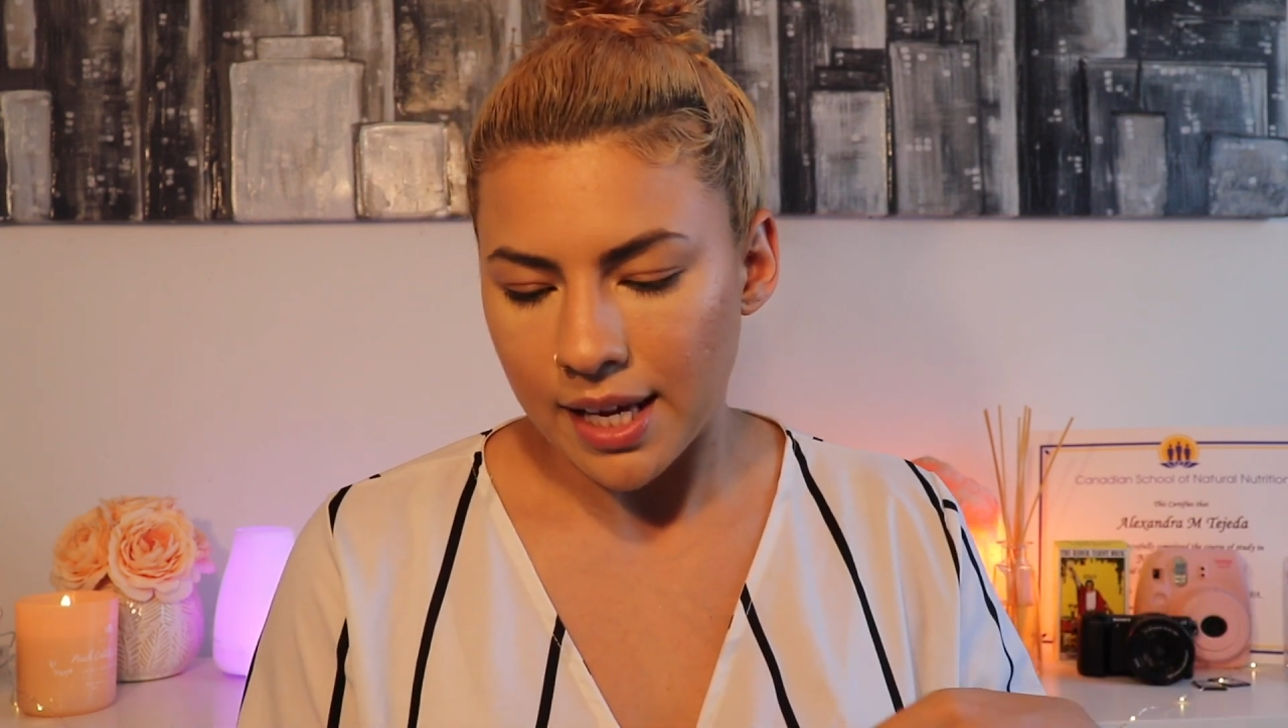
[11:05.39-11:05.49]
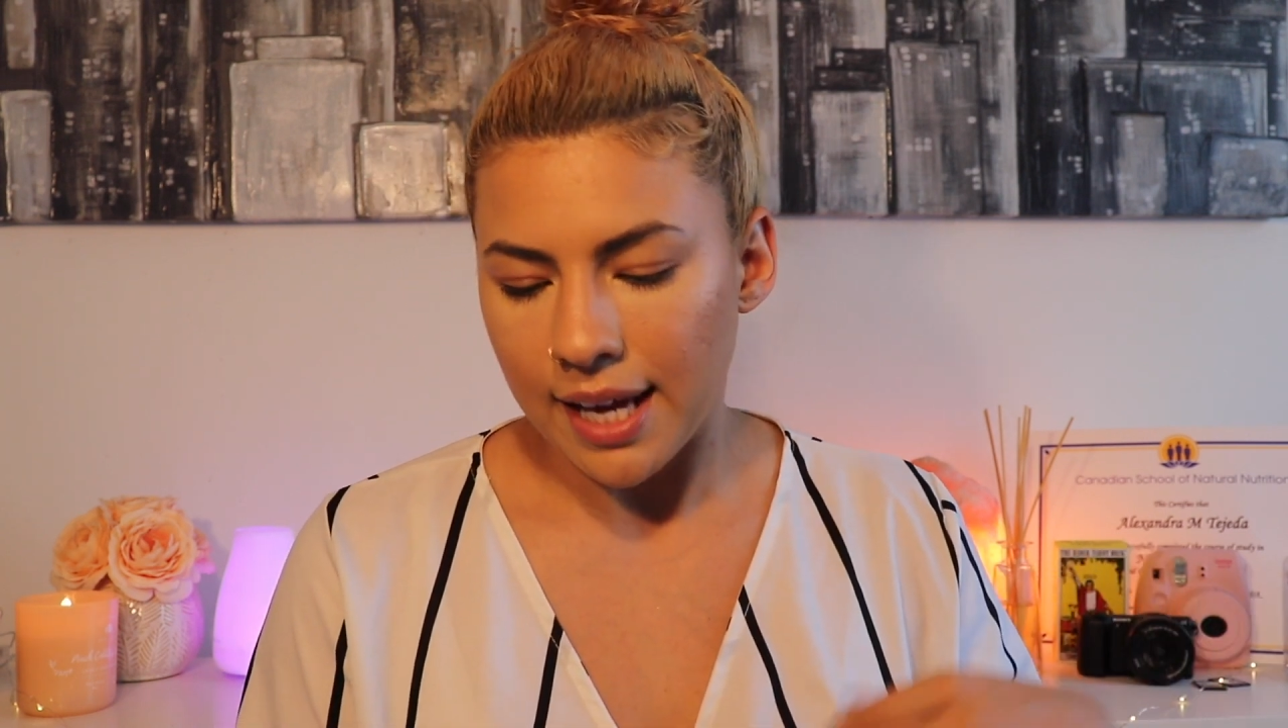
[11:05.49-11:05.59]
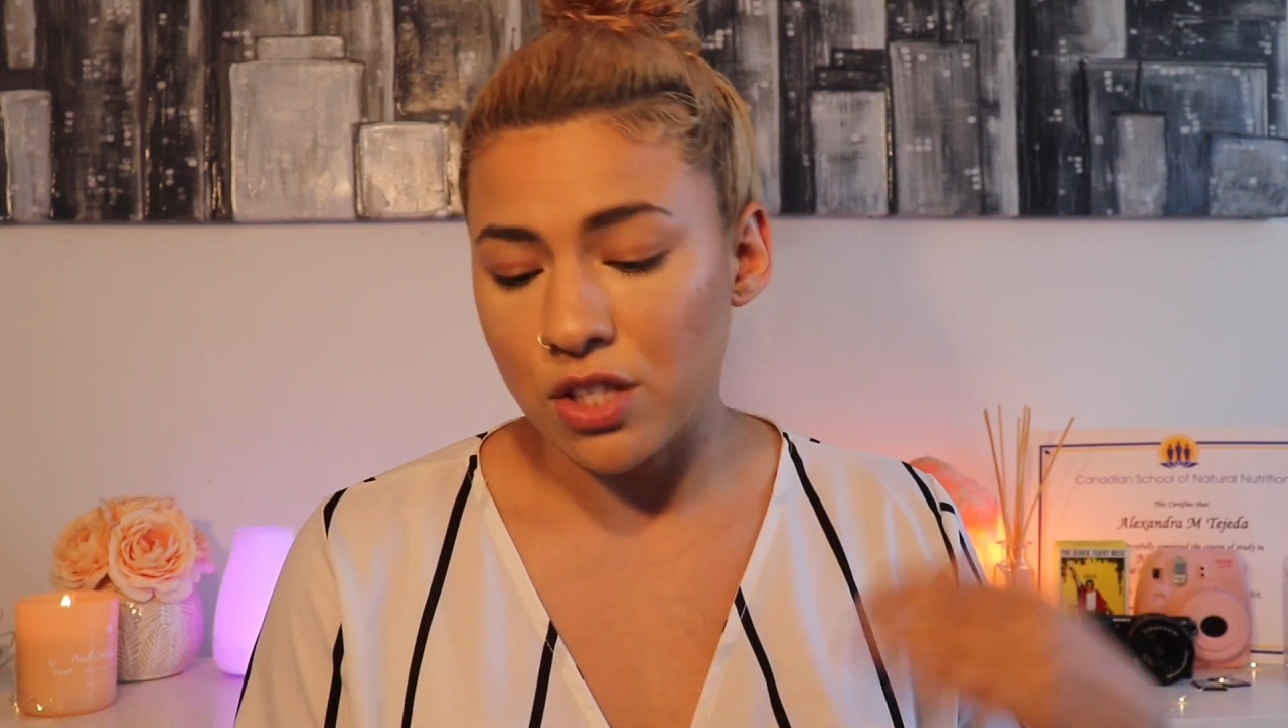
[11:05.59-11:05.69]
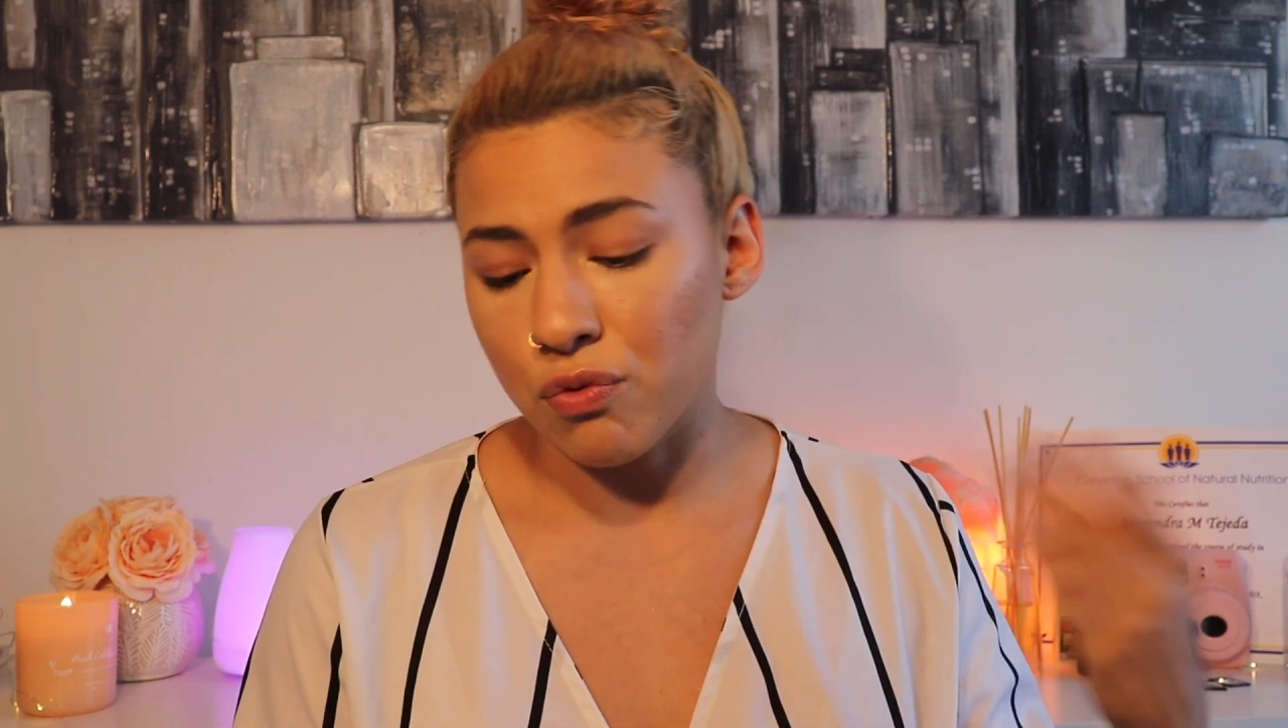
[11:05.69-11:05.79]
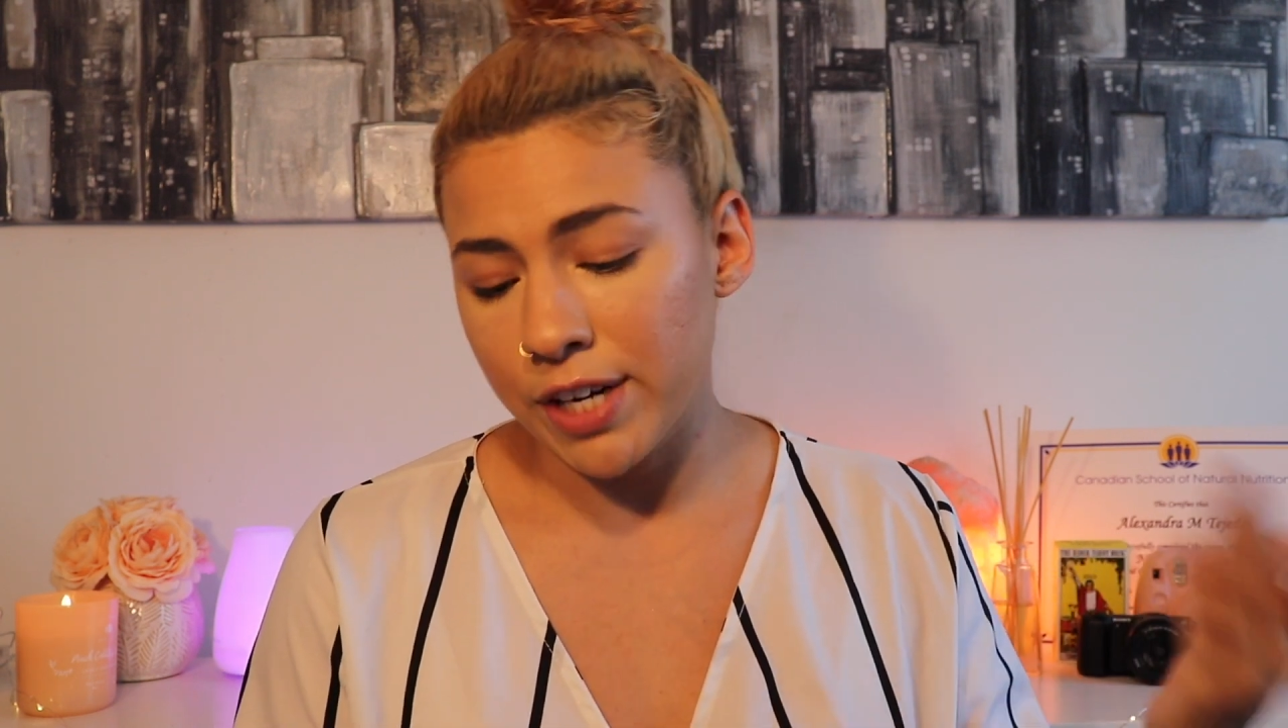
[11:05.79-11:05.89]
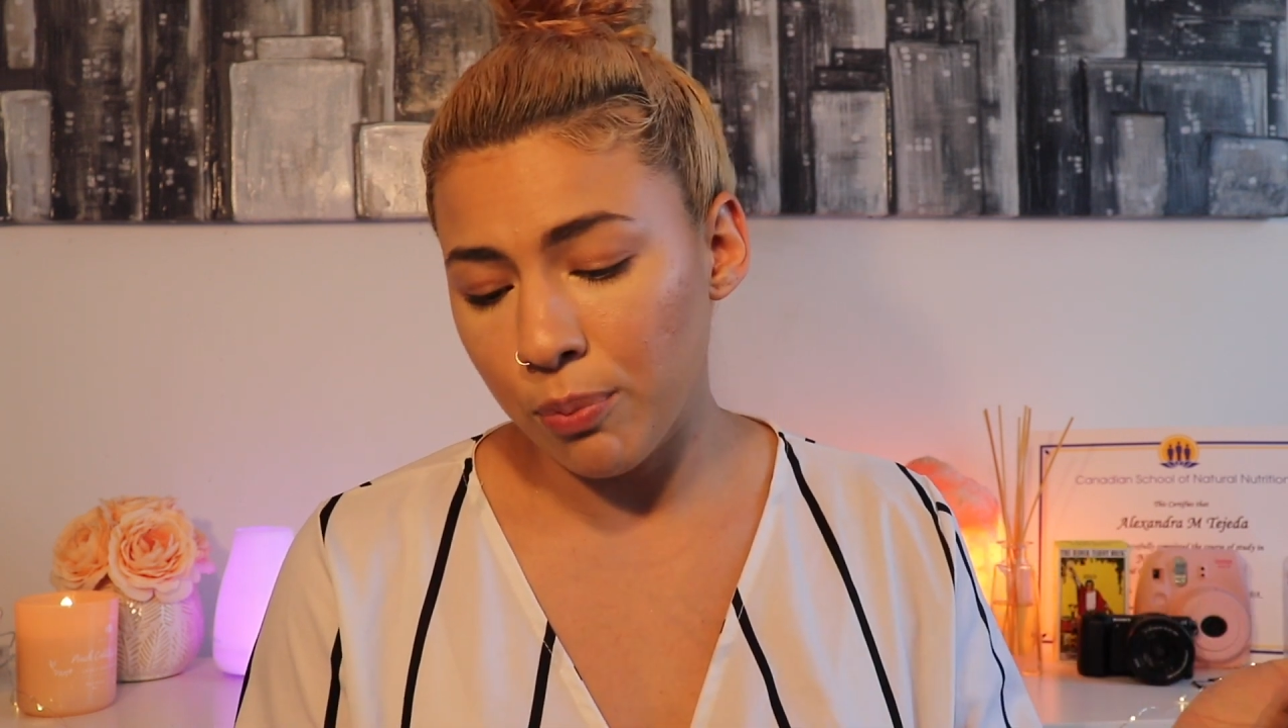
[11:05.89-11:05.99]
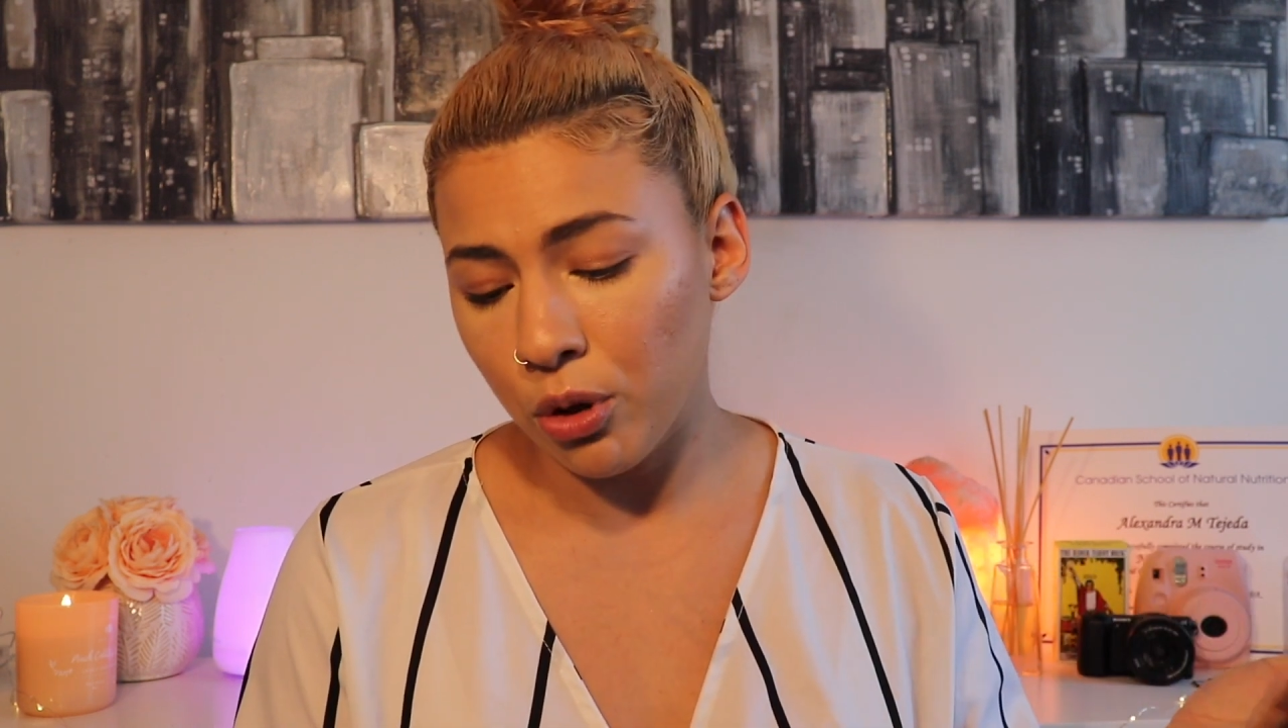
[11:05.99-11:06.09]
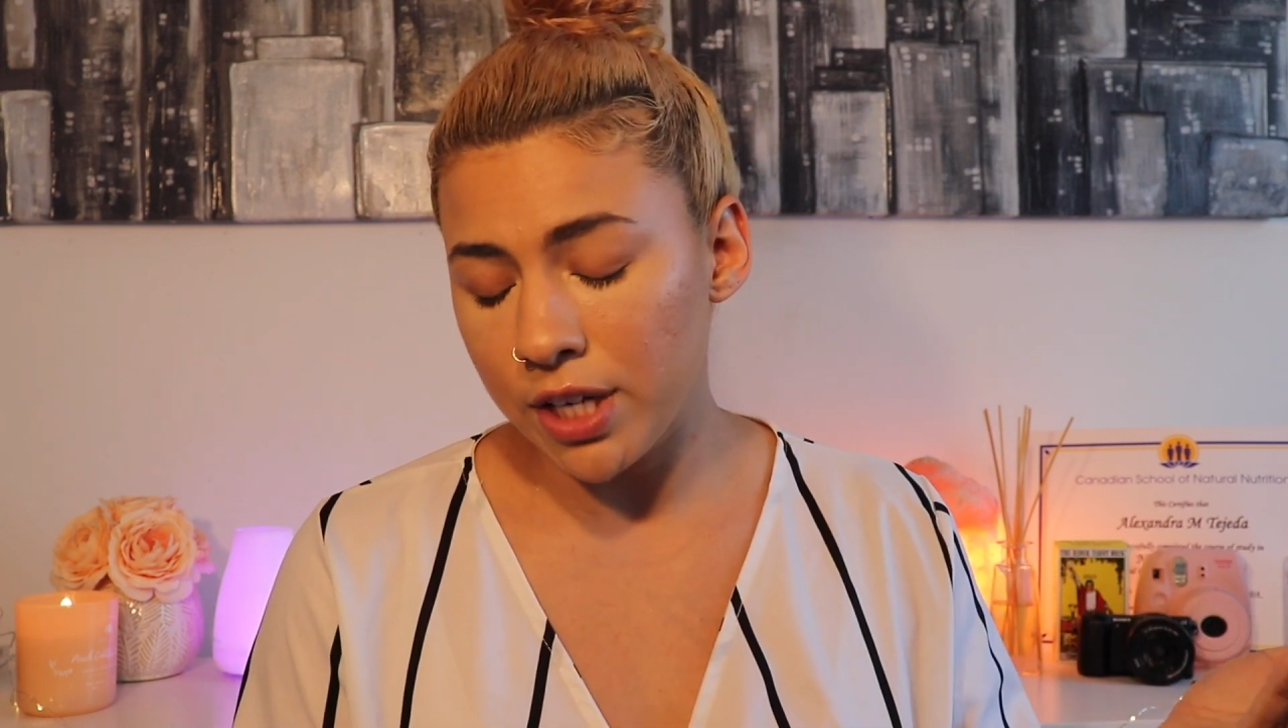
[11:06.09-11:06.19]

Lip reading: It's readable